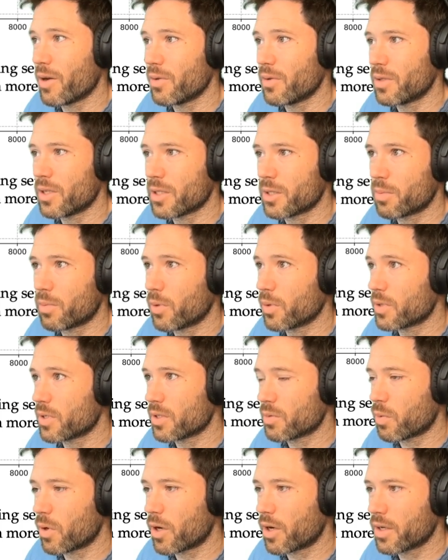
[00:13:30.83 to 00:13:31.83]
this
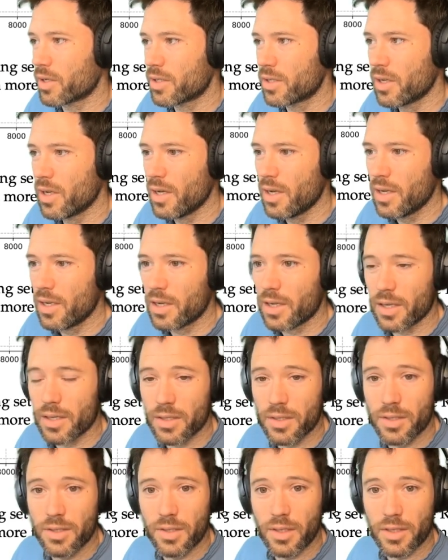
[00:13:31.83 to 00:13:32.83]
process works
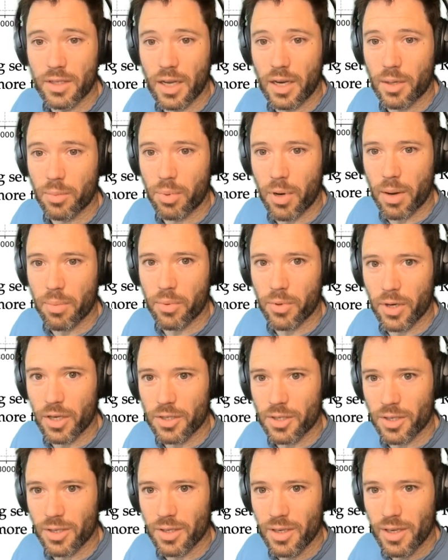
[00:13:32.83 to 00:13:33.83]
is the data
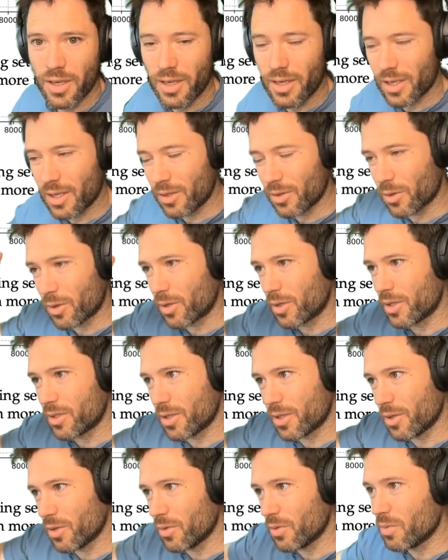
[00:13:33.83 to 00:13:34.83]
preparation. In order
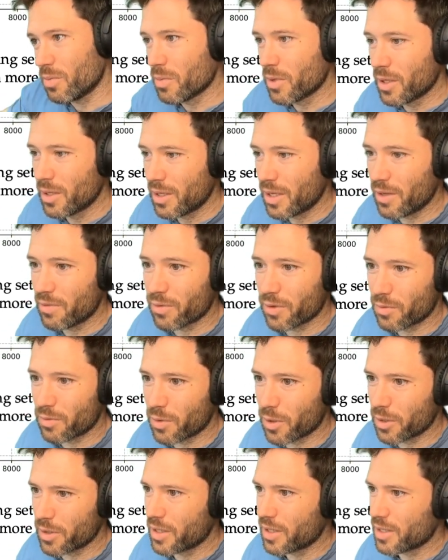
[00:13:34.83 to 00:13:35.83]
to even
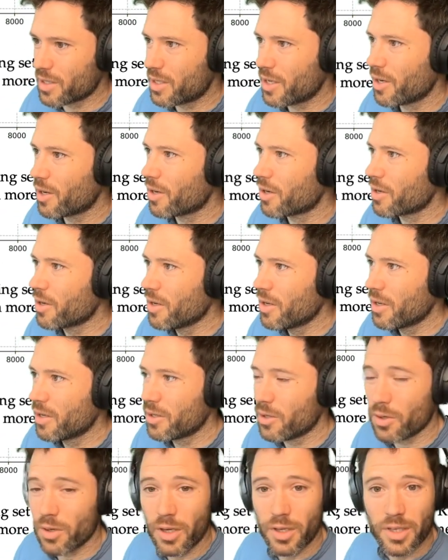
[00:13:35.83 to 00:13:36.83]
run this here,
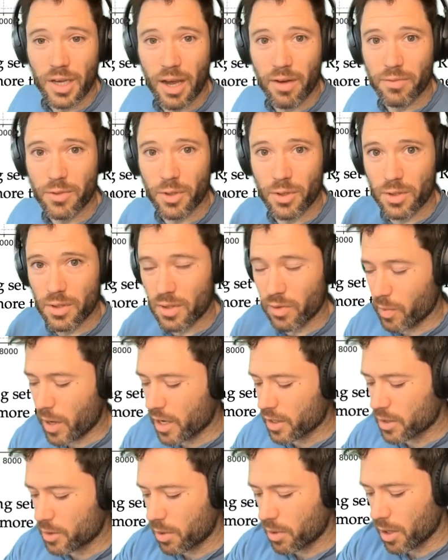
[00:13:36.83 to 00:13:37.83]
you need to have tons of
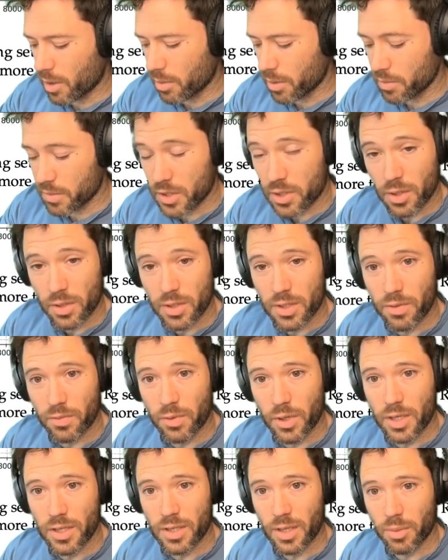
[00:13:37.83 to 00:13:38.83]
maths problems, tons of
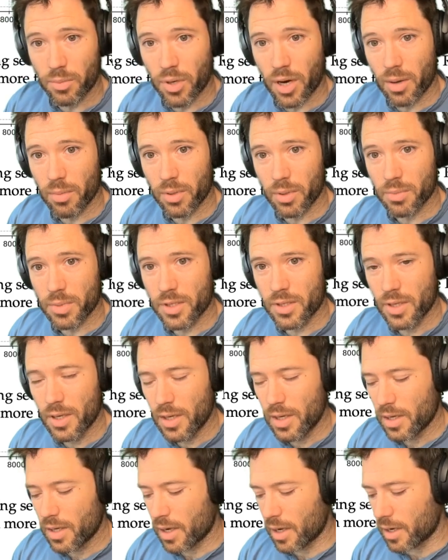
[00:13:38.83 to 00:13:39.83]
reasoning problems,
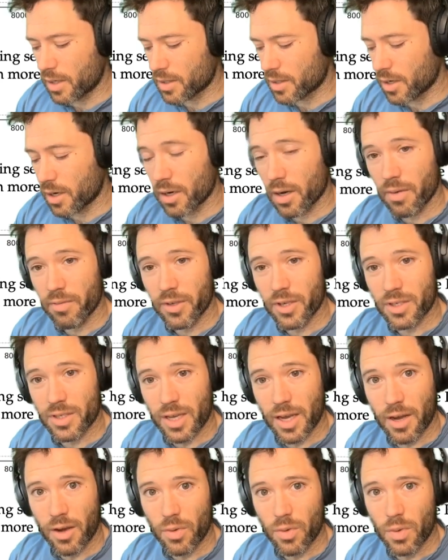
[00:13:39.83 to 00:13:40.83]
and it's not obvious
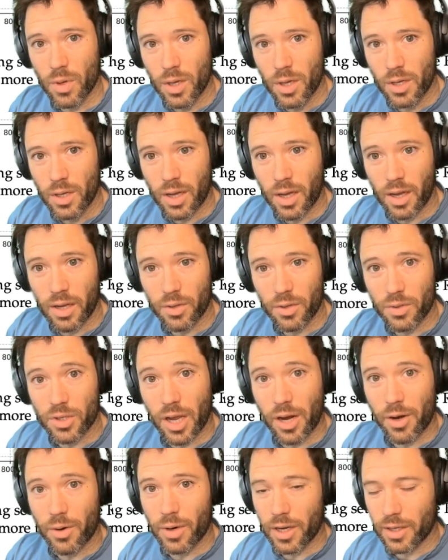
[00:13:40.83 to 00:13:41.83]
how you
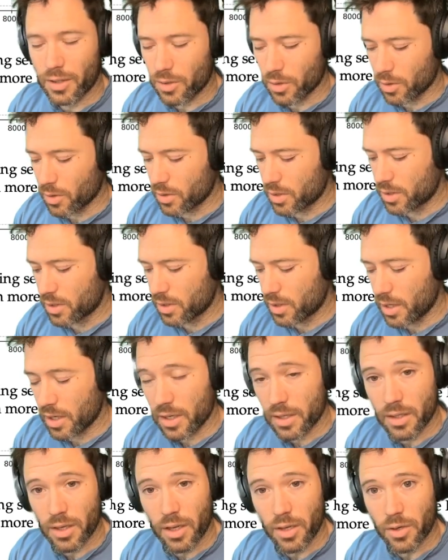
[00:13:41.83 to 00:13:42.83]
generate those
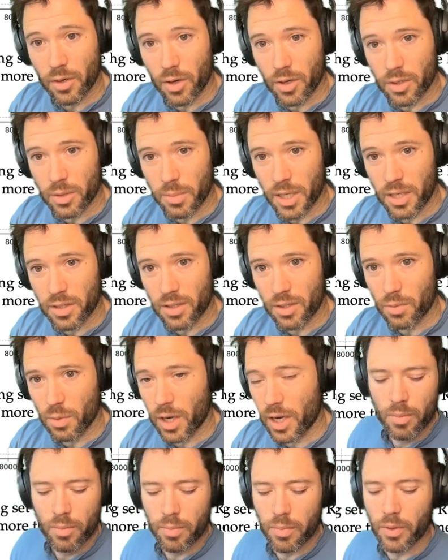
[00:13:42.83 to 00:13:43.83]
in an automated
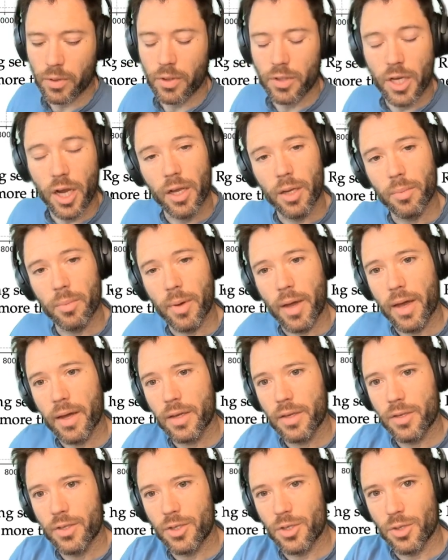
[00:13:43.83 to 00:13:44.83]
way. But tying
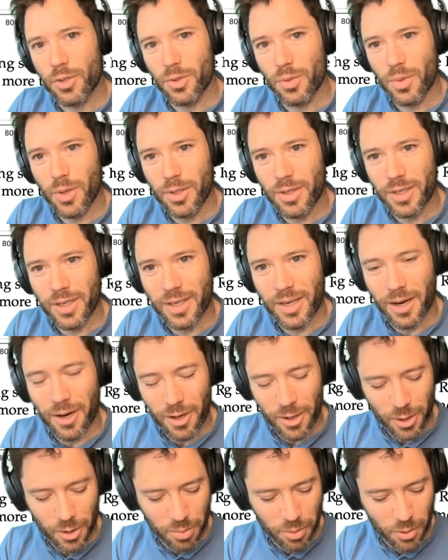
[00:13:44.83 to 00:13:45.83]
back to the
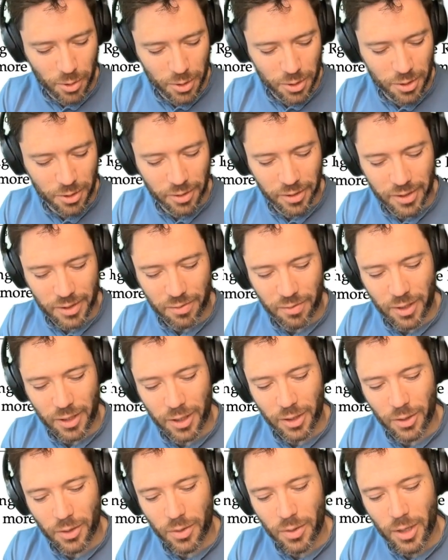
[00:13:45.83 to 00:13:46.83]
earlier portion of this
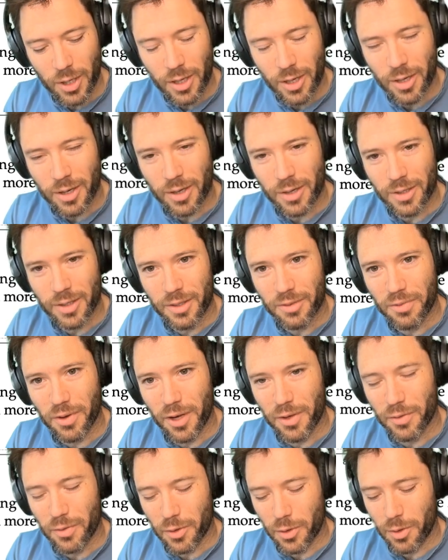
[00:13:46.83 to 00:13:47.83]
video on the
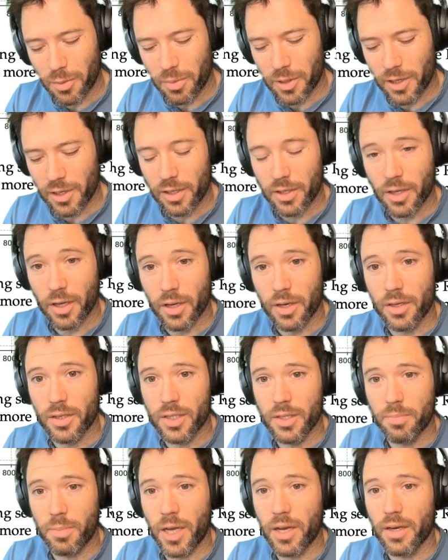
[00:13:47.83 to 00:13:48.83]
$500 billion
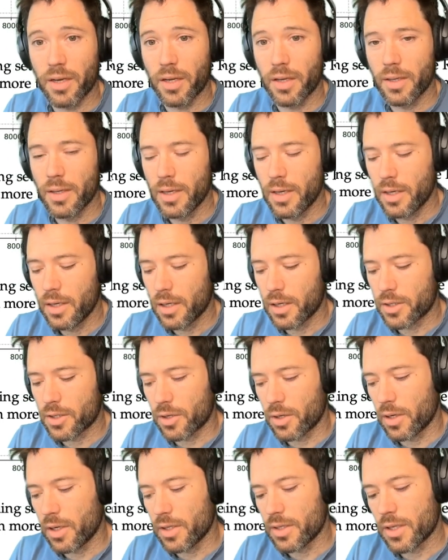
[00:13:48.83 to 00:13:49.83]
spending, it
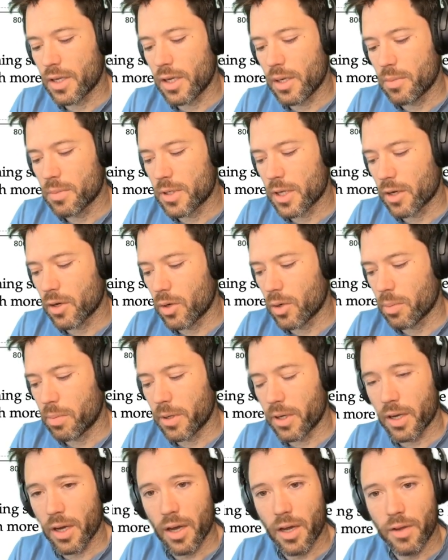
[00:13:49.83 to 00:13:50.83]
certainly seems that
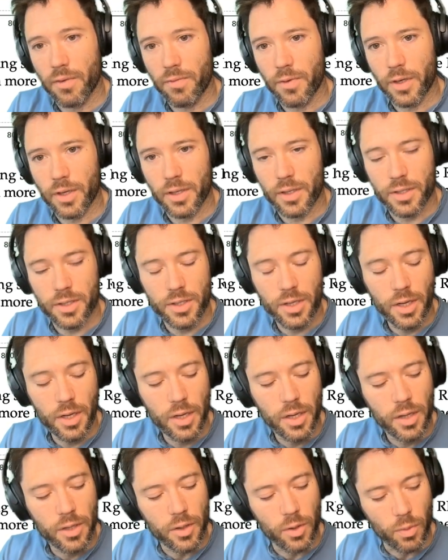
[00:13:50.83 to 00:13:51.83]
OpenAI feels
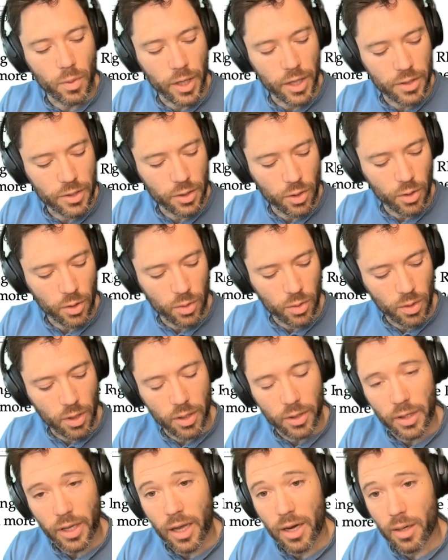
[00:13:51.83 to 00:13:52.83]
the way to go
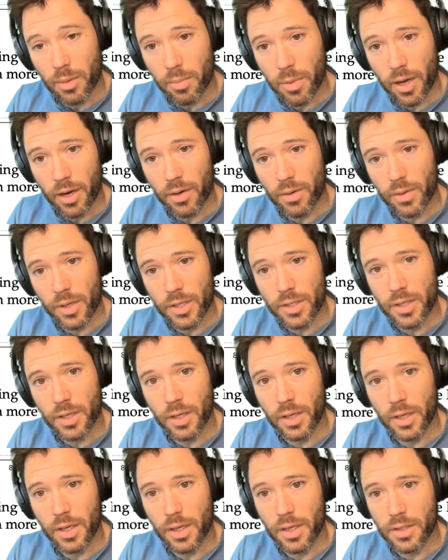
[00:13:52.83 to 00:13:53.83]
on getting better
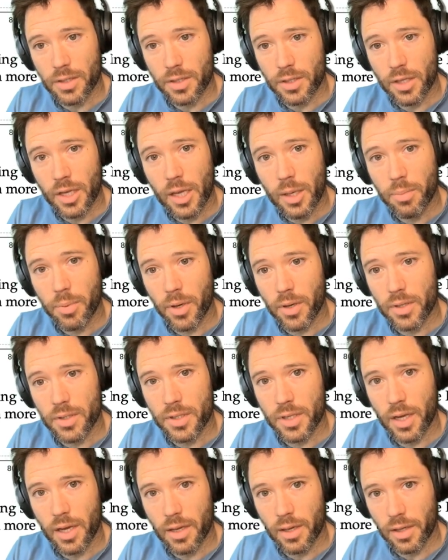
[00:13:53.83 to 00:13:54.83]
reasoning is to keep on
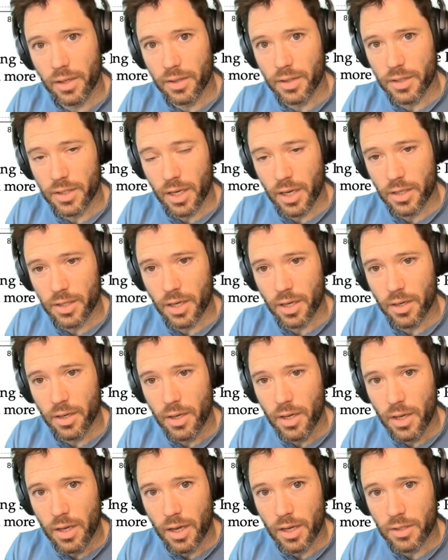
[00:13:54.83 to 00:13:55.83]
scaling the data
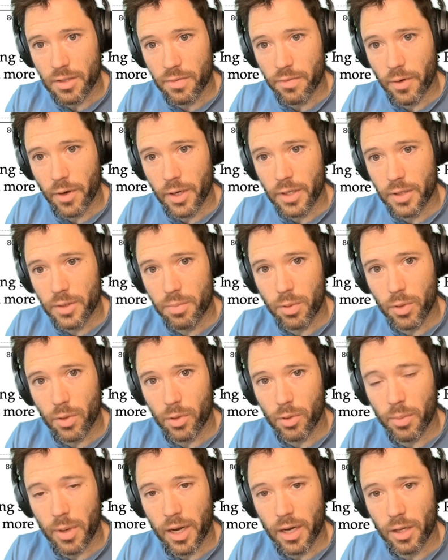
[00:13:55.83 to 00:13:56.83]
and to find
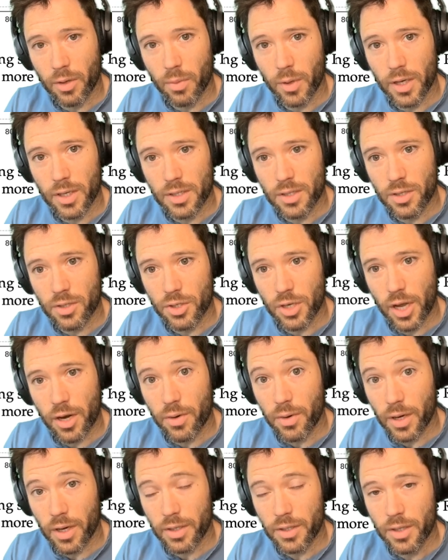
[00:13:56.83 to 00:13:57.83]
programmatic ways to
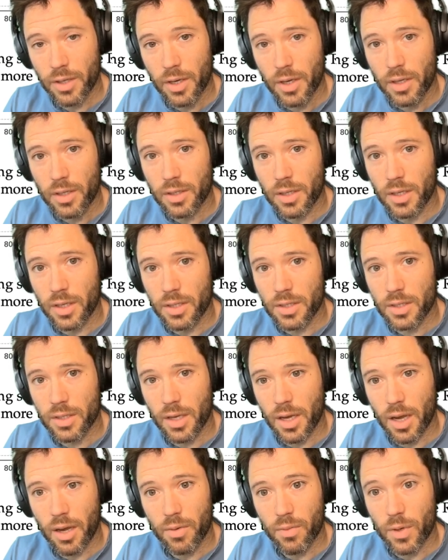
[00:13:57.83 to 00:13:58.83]
generate these
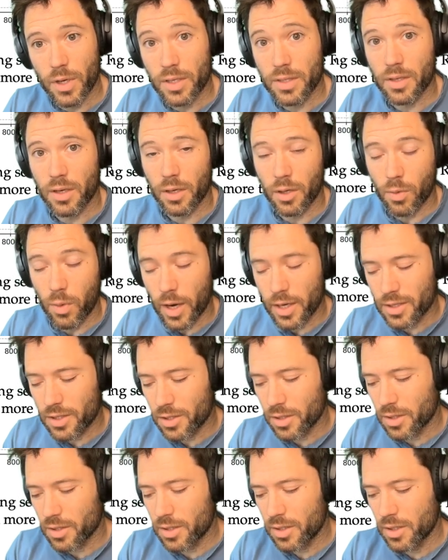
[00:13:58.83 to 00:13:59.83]
reasoning
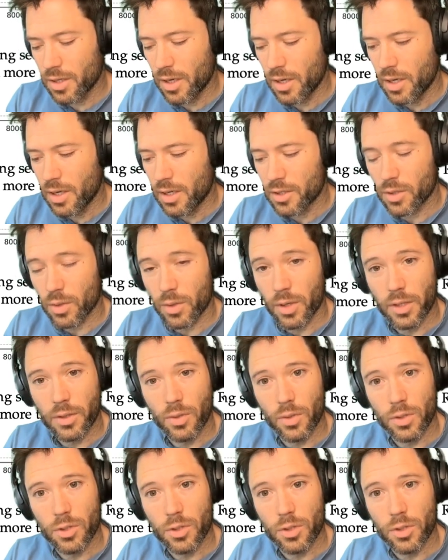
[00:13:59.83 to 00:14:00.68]
questions so that those